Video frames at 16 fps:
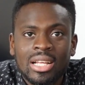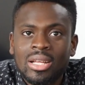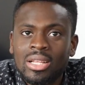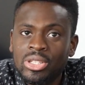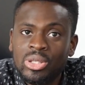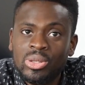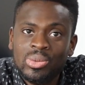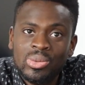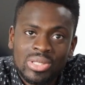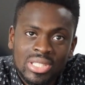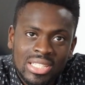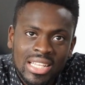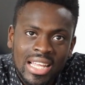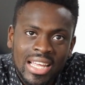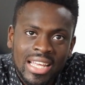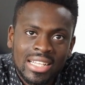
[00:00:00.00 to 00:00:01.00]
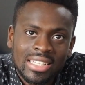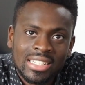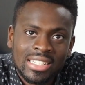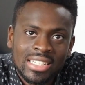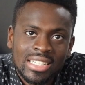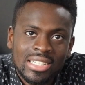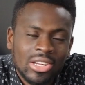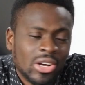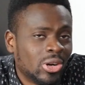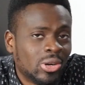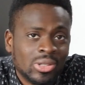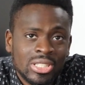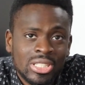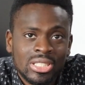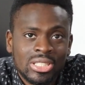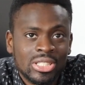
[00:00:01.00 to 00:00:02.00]
Using that LED, not
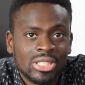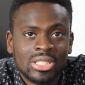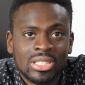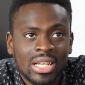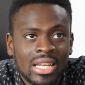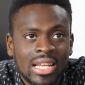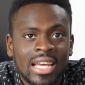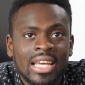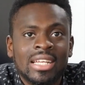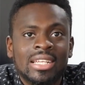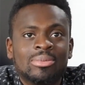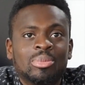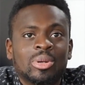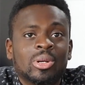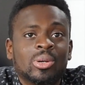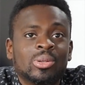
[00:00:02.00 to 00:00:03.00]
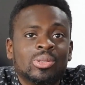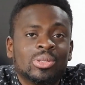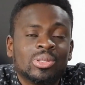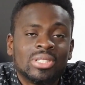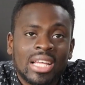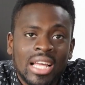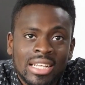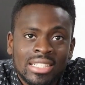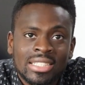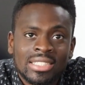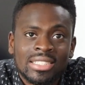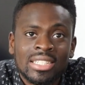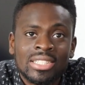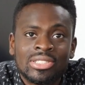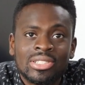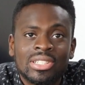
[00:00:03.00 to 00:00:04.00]
only just the light, but also to
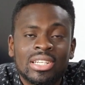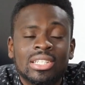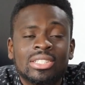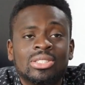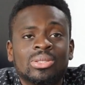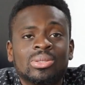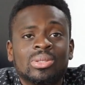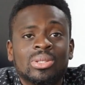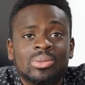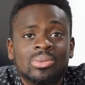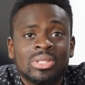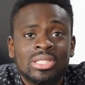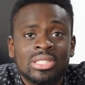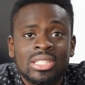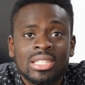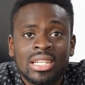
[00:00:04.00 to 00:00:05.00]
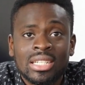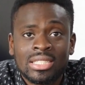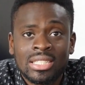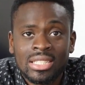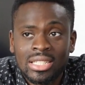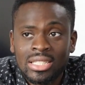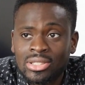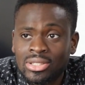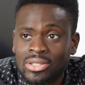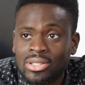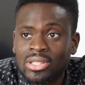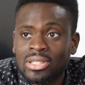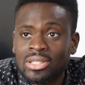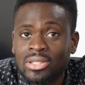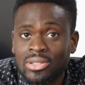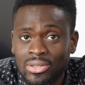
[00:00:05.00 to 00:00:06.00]
access internet. So it was seen as an
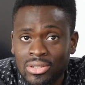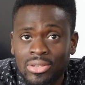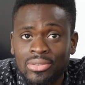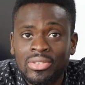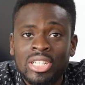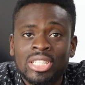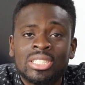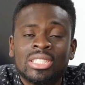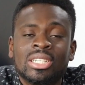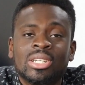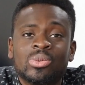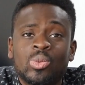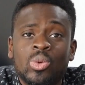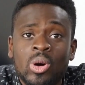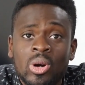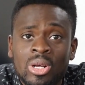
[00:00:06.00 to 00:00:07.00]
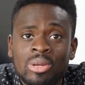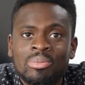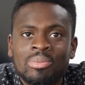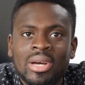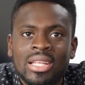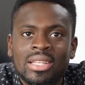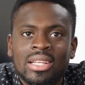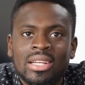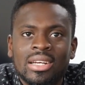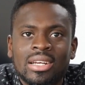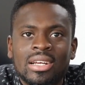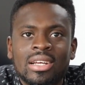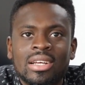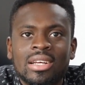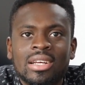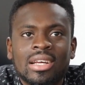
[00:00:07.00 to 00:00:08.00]
innovation and welcomed by the,
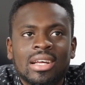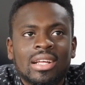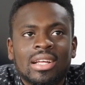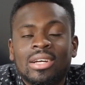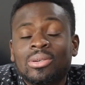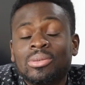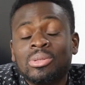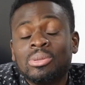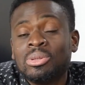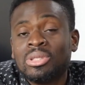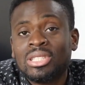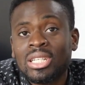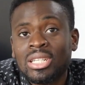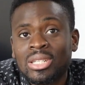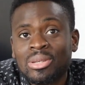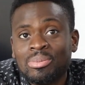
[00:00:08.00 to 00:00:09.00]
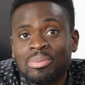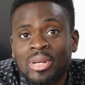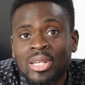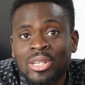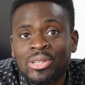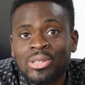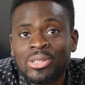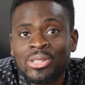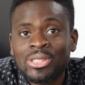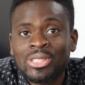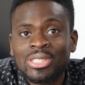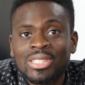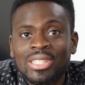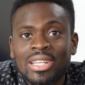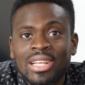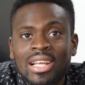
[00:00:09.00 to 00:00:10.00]
we would say, competitors.
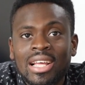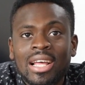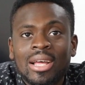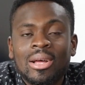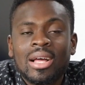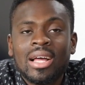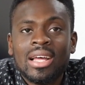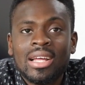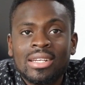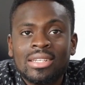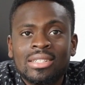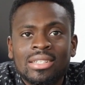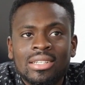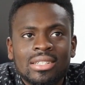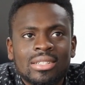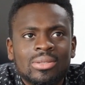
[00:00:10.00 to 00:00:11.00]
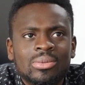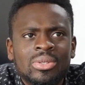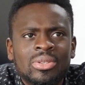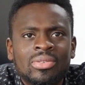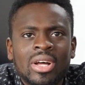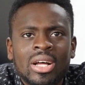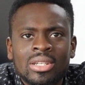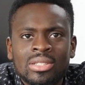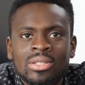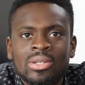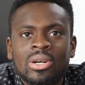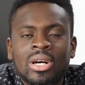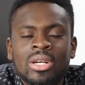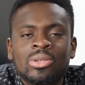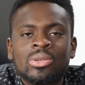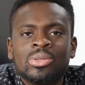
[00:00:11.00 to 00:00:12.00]
Mm-hmm. And we have
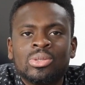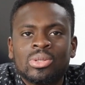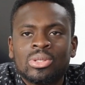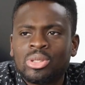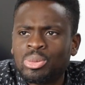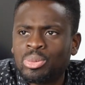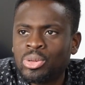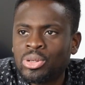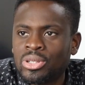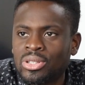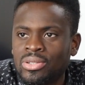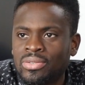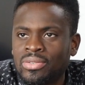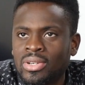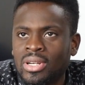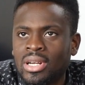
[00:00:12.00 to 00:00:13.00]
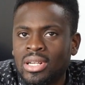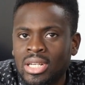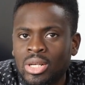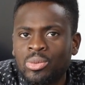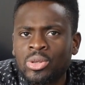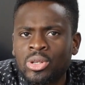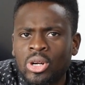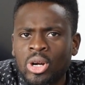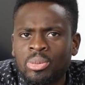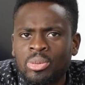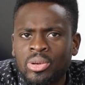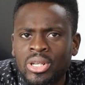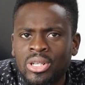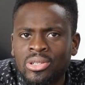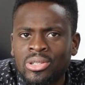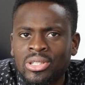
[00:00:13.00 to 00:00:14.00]
had also the support of a network
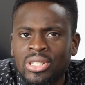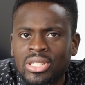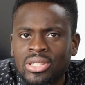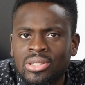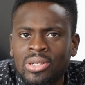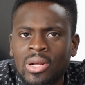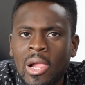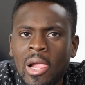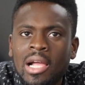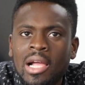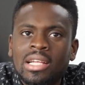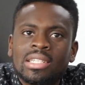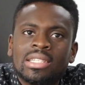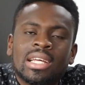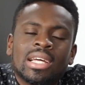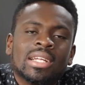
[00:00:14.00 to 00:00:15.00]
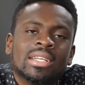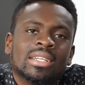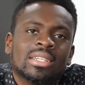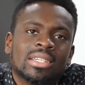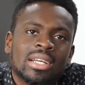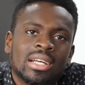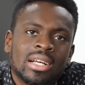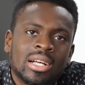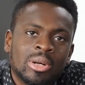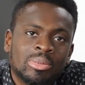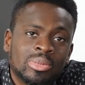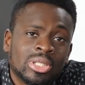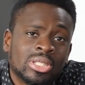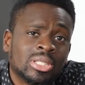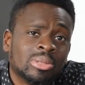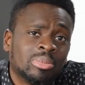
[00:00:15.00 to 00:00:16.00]
operator here that helped
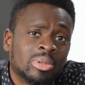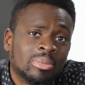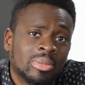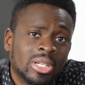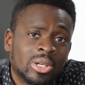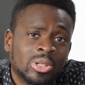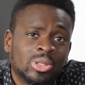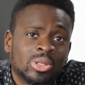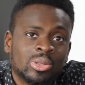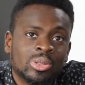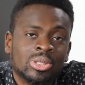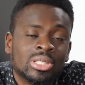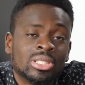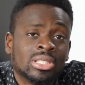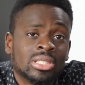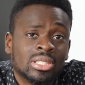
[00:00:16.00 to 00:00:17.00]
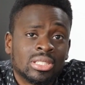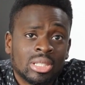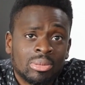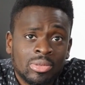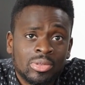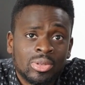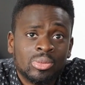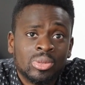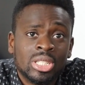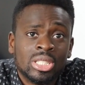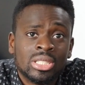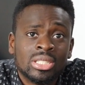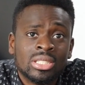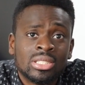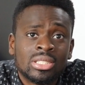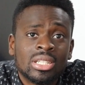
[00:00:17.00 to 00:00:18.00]
us implement our solutions in some of the
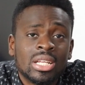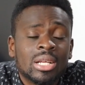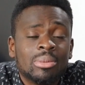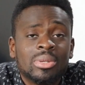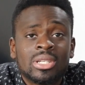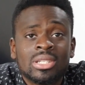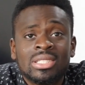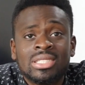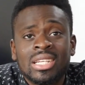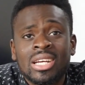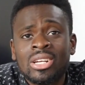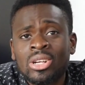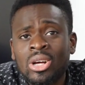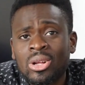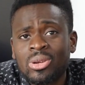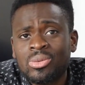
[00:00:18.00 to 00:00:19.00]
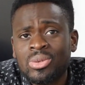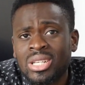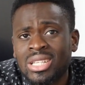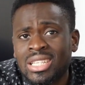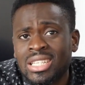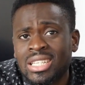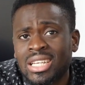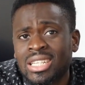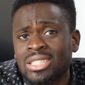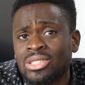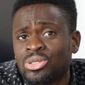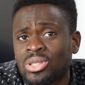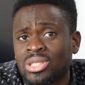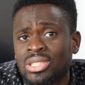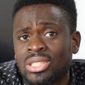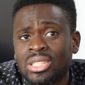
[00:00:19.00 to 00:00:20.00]
regions, because they're not really
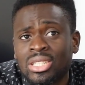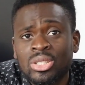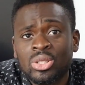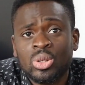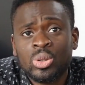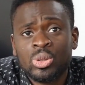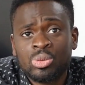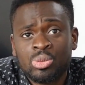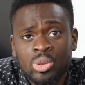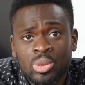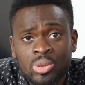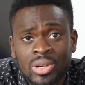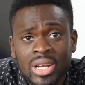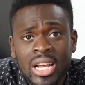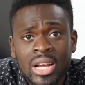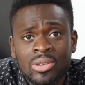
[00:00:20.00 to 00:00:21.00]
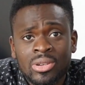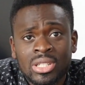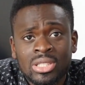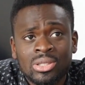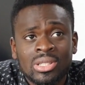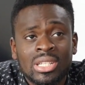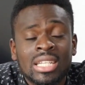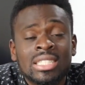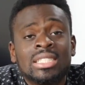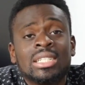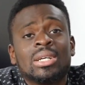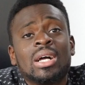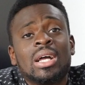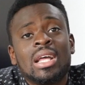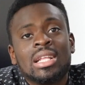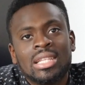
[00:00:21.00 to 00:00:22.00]
interested in those rural areas. So that
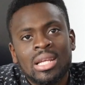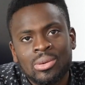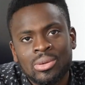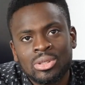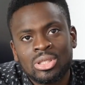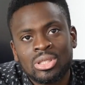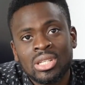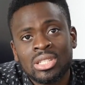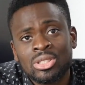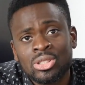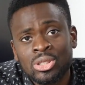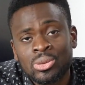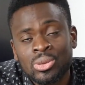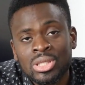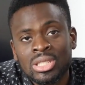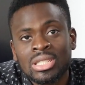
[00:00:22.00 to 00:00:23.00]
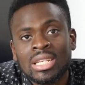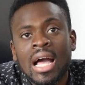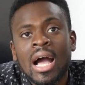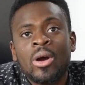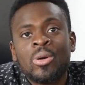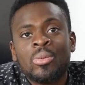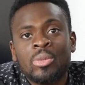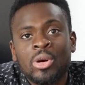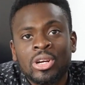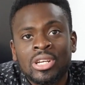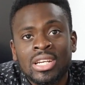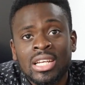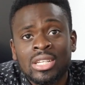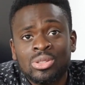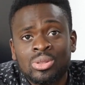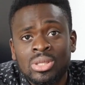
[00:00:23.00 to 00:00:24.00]
was, to answer your question, our market
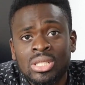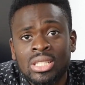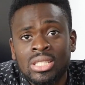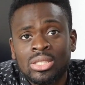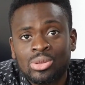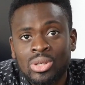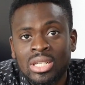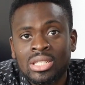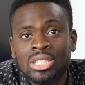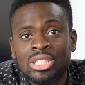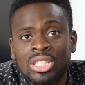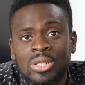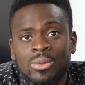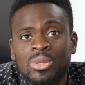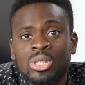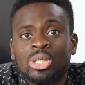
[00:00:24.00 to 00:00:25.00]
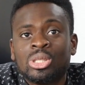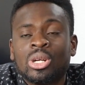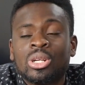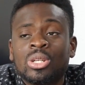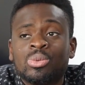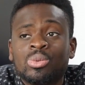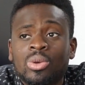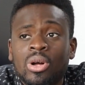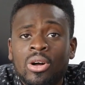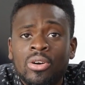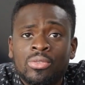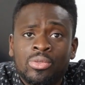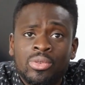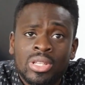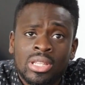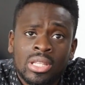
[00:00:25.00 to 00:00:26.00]
entry strategy. We started
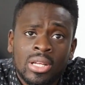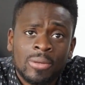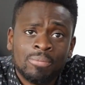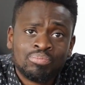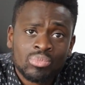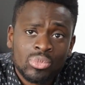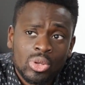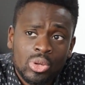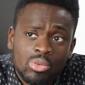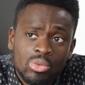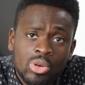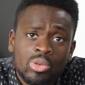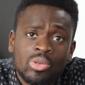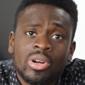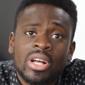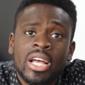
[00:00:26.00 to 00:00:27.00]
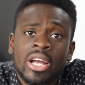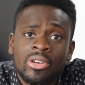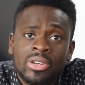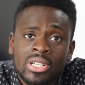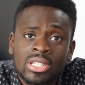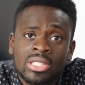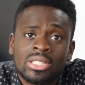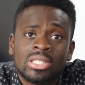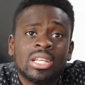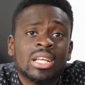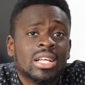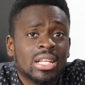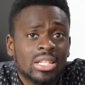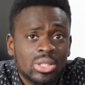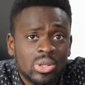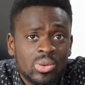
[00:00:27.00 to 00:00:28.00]
off with the rural areas
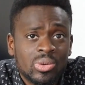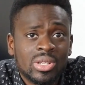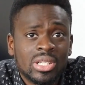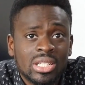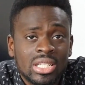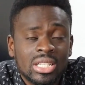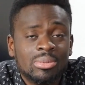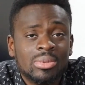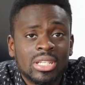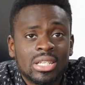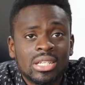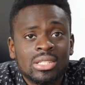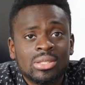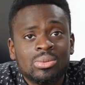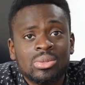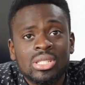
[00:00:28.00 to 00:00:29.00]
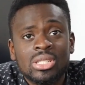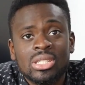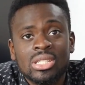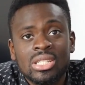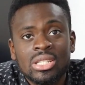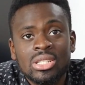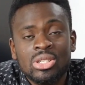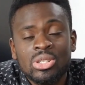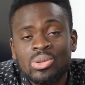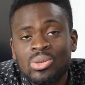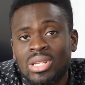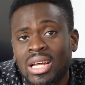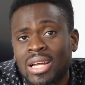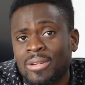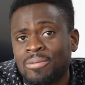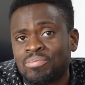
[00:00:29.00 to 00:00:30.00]
knowingly, because we knew
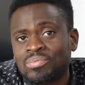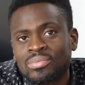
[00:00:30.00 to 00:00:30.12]
that